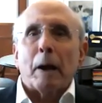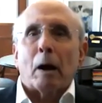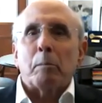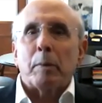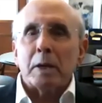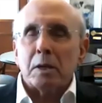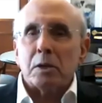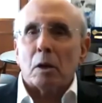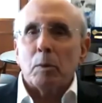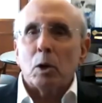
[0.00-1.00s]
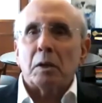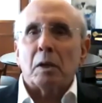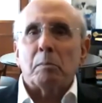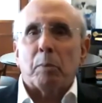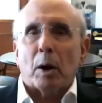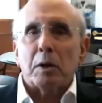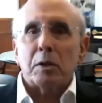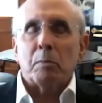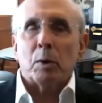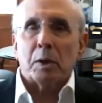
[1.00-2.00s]
our business community in
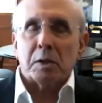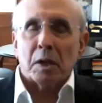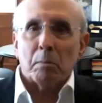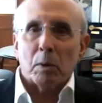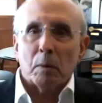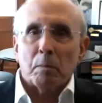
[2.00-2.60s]
partnership with the Chamber.